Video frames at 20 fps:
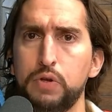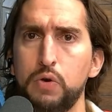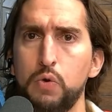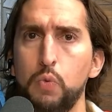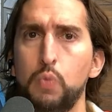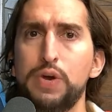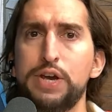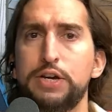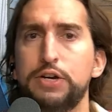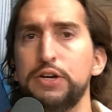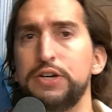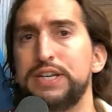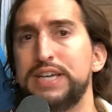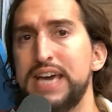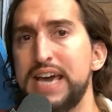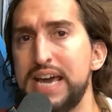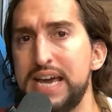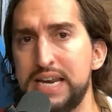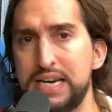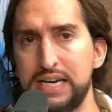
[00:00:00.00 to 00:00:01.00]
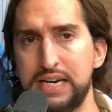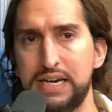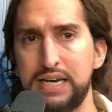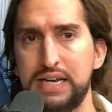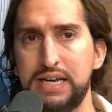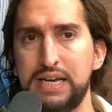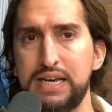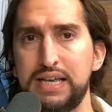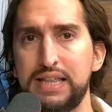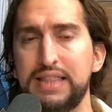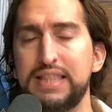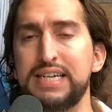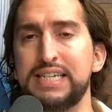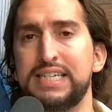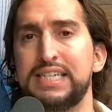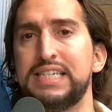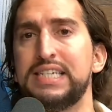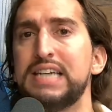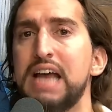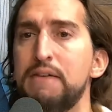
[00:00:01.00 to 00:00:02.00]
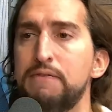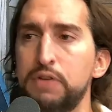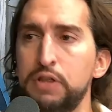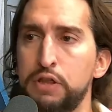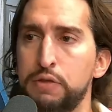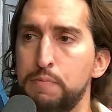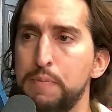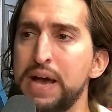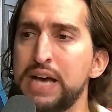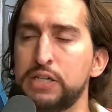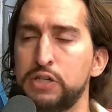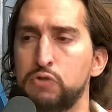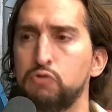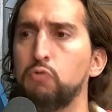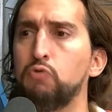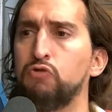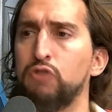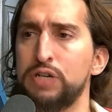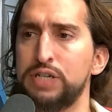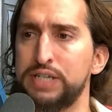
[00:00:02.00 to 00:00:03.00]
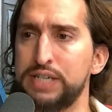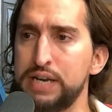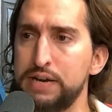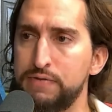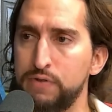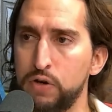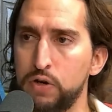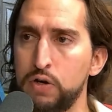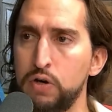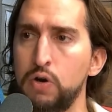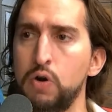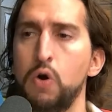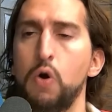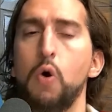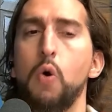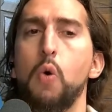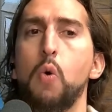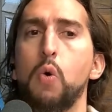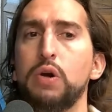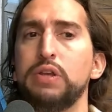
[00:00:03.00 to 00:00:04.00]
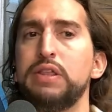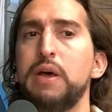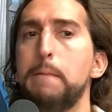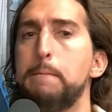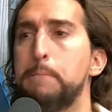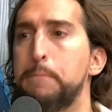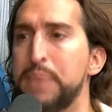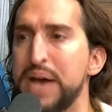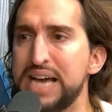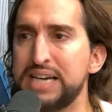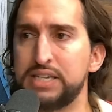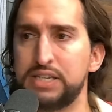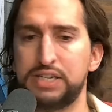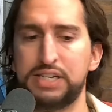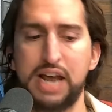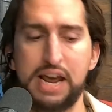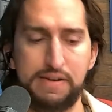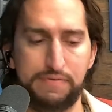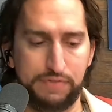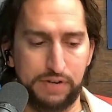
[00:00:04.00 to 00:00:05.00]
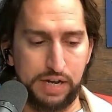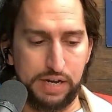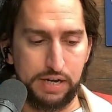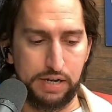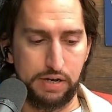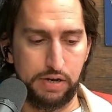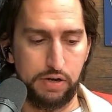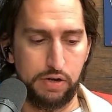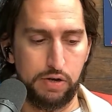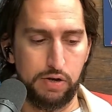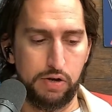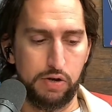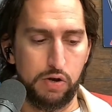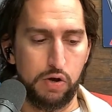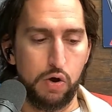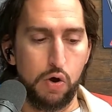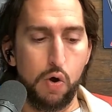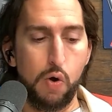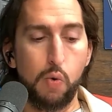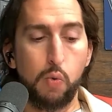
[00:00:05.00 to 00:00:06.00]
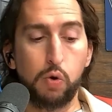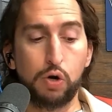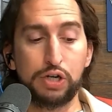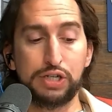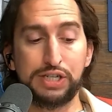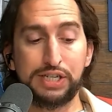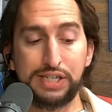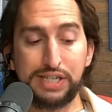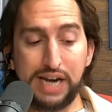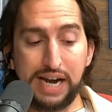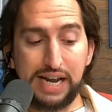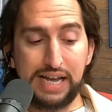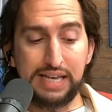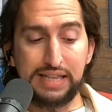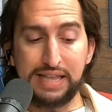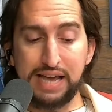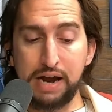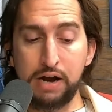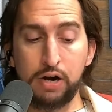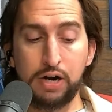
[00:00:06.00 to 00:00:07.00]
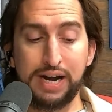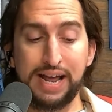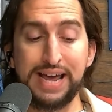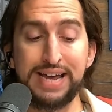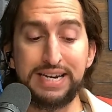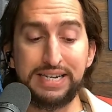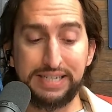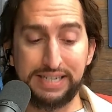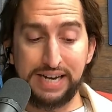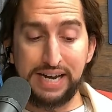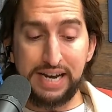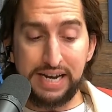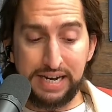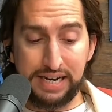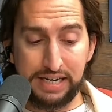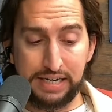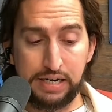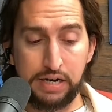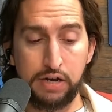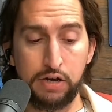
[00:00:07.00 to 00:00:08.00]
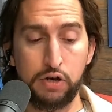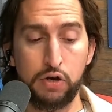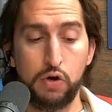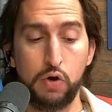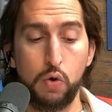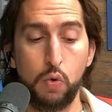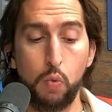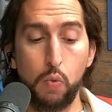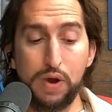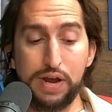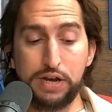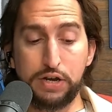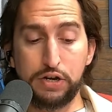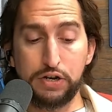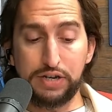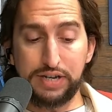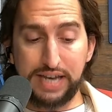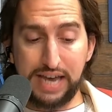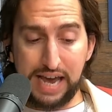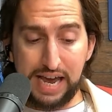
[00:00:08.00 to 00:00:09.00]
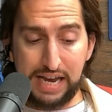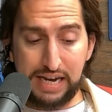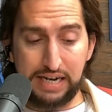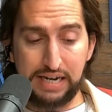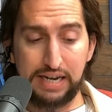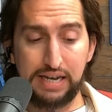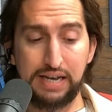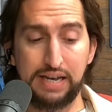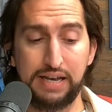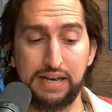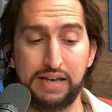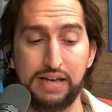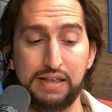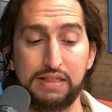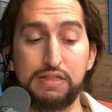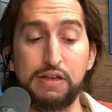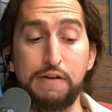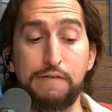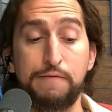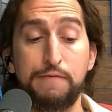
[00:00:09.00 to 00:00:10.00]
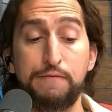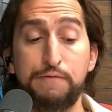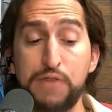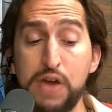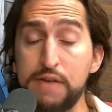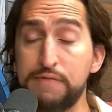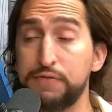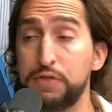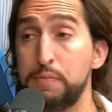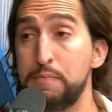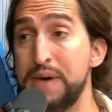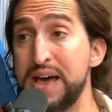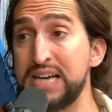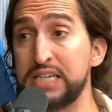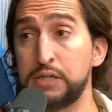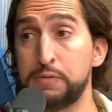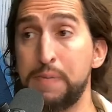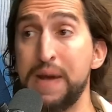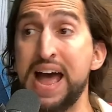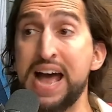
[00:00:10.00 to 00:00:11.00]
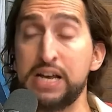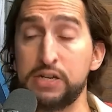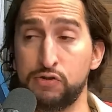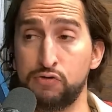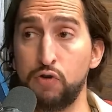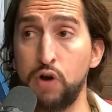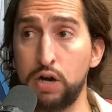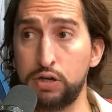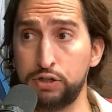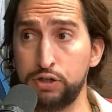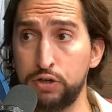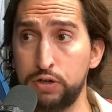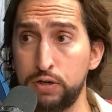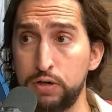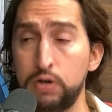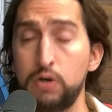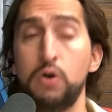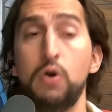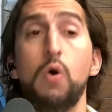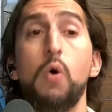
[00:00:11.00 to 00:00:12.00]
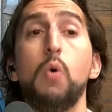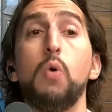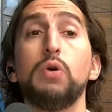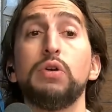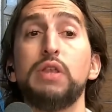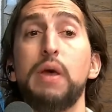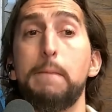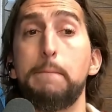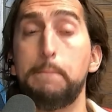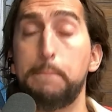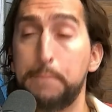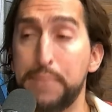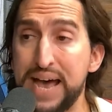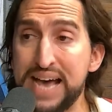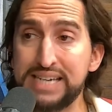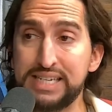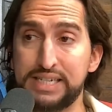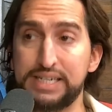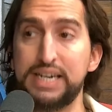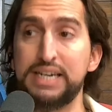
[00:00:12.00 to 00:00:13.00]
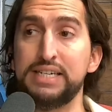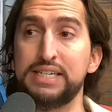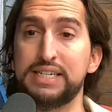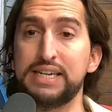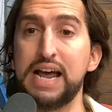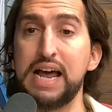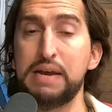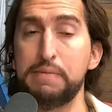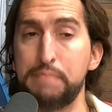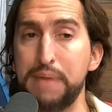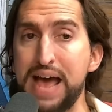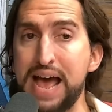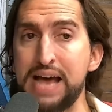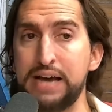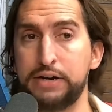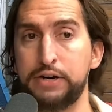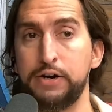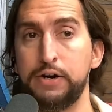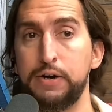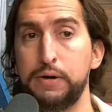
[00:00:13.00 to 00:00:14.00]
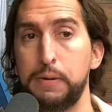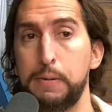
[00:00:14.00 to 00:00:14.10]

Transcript: we could get the seventh best receiver or the best safety we're sitting there at 18 we could get the fifth best pass rusher or the best inside backer.